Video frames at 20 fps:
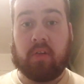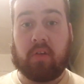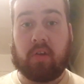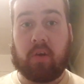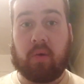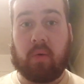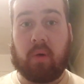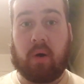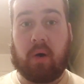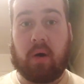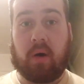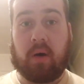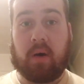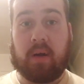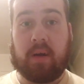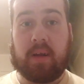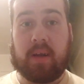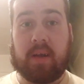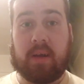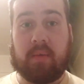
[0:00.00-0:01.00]
So
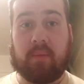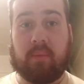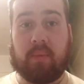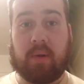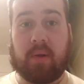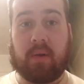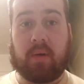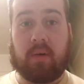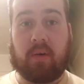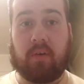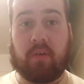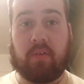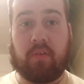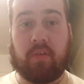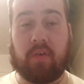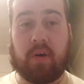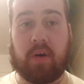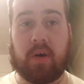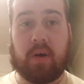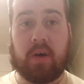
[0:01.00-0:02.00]
I went off
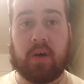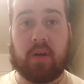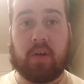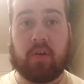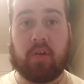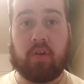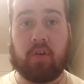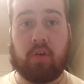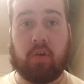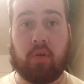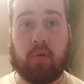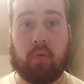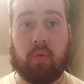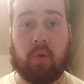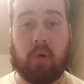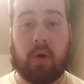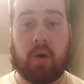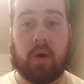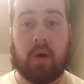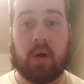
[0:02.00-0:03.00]
to
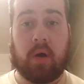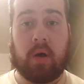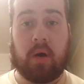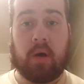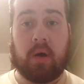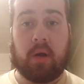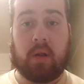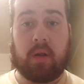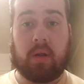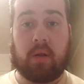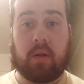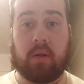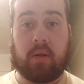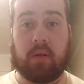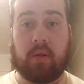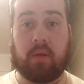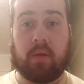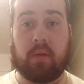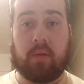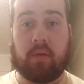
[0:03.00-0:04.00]

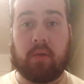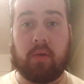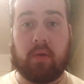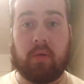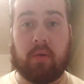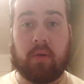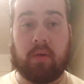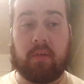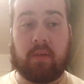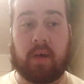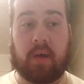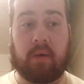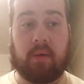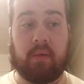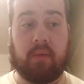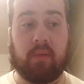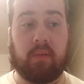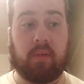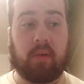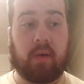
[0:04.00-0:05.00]
do these
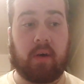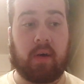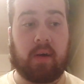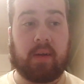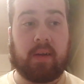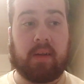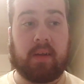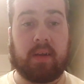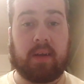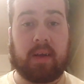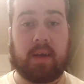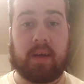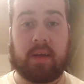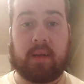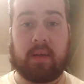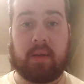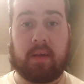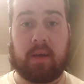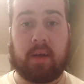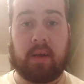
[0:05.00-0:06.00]
errands. I had to get
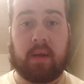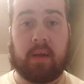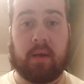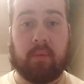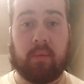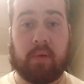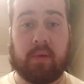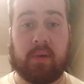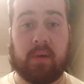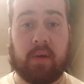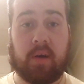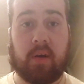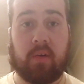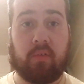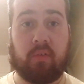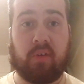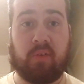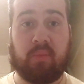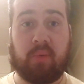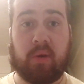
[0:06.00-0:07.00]
a running card
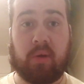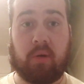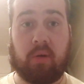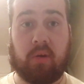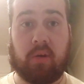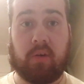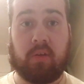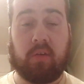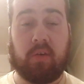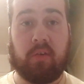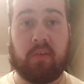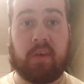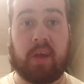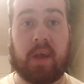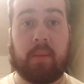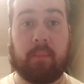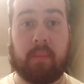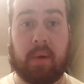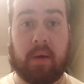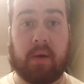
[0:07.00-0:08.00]
for one of my colleagues who's
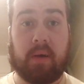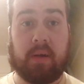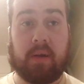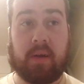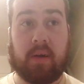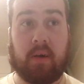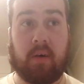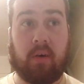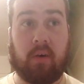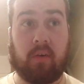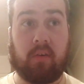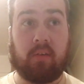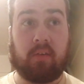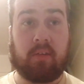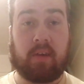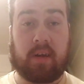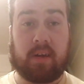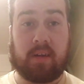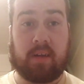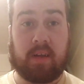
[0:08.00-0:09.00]
getting married on
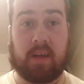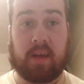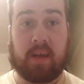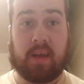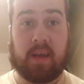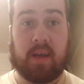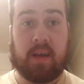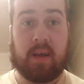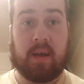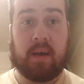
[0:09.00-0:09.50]
Saturday,